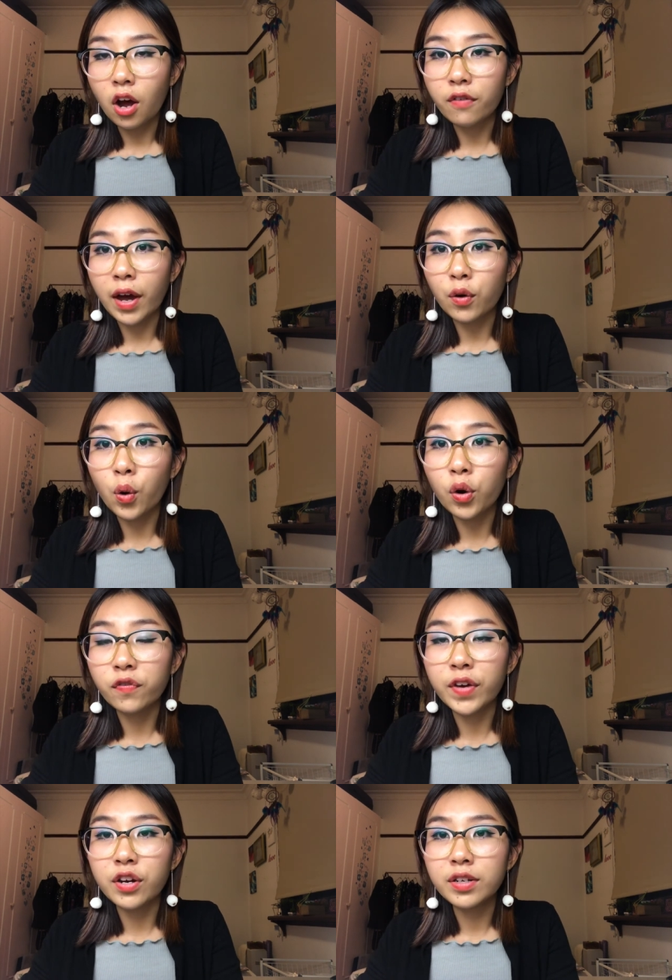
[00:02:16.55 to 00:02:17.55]
of our core
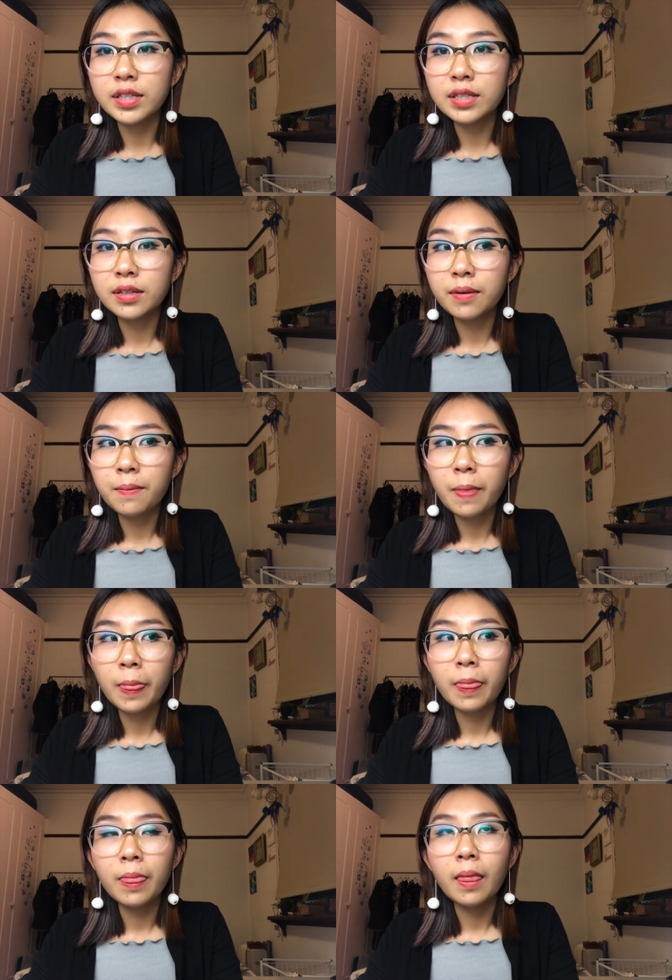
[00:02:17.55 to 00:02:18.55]
fears.
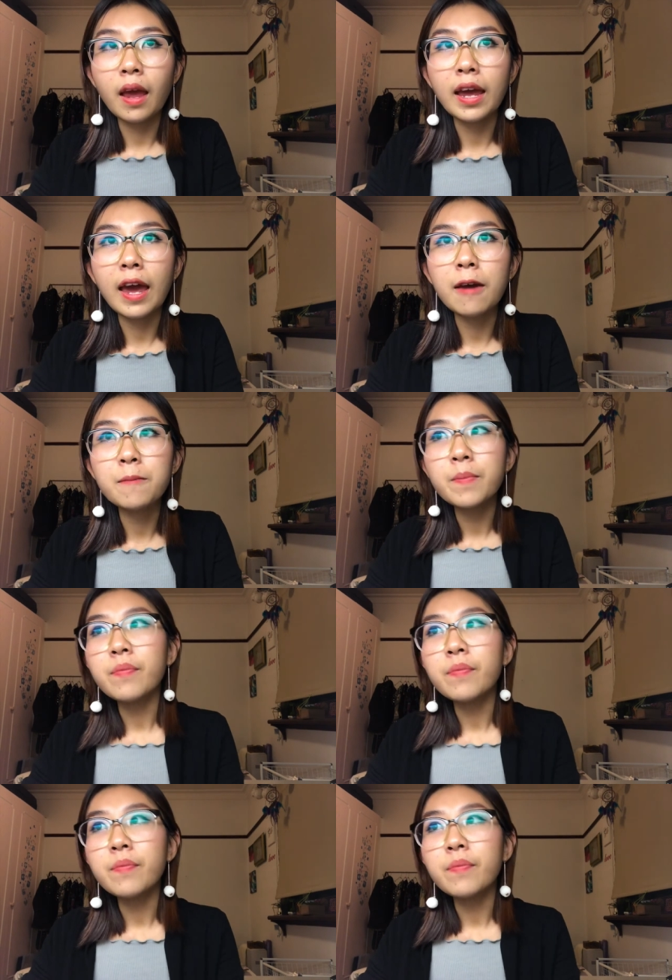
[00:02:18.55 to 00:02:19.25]
Okay?